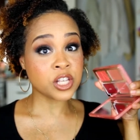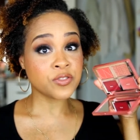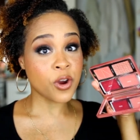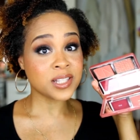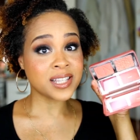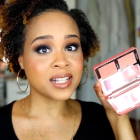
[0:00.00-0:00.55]
As
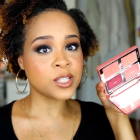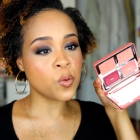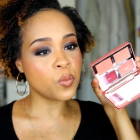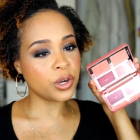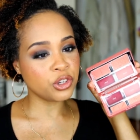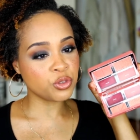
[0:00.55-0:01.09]
far as I can tell,
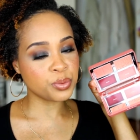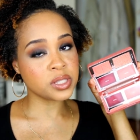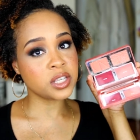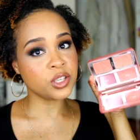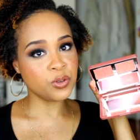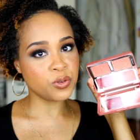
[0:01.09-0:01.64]

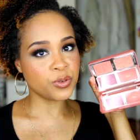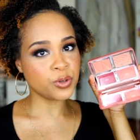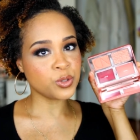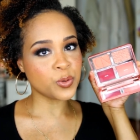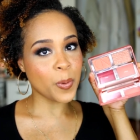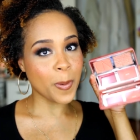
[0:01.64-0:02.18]
100%
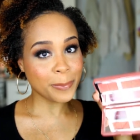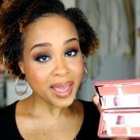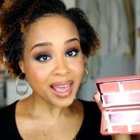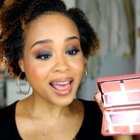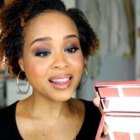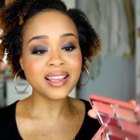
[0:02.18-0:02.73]
universal
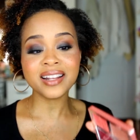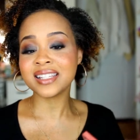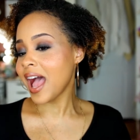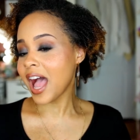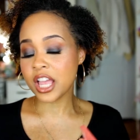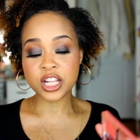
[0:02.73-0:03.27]
palette.
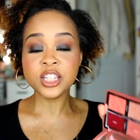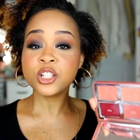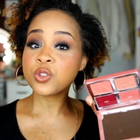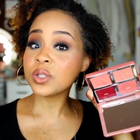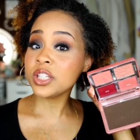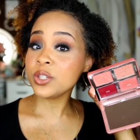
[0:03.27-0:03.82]
I
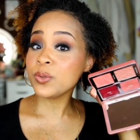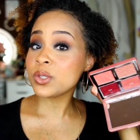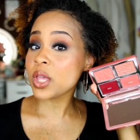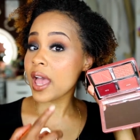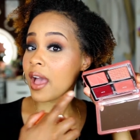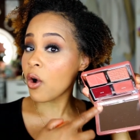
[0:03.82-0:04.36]
literally
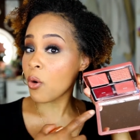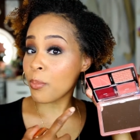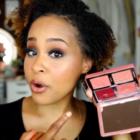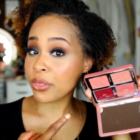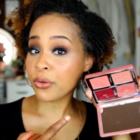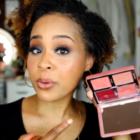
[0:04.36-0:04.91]
use
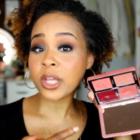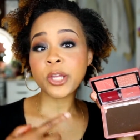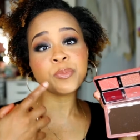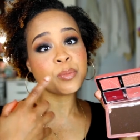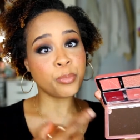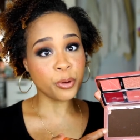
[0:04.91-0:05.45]
both
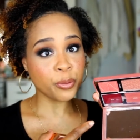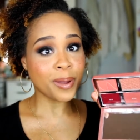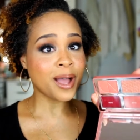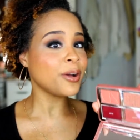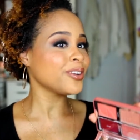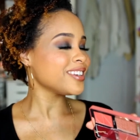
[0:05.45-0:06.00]
creams, both
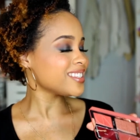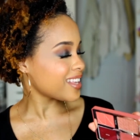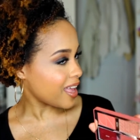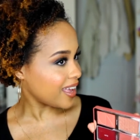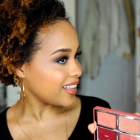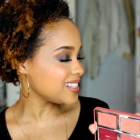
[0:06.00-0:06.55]
powders
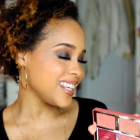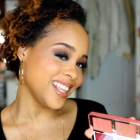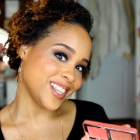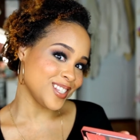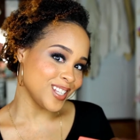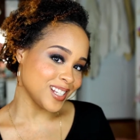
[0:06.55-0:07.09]
to
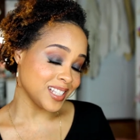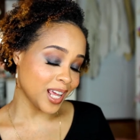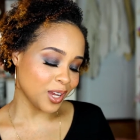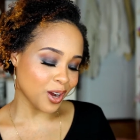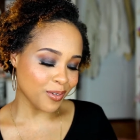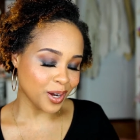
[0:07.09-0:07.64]
get this look today.
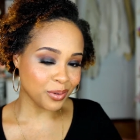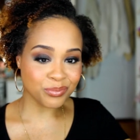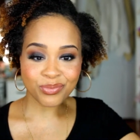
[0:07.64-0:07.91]
All right,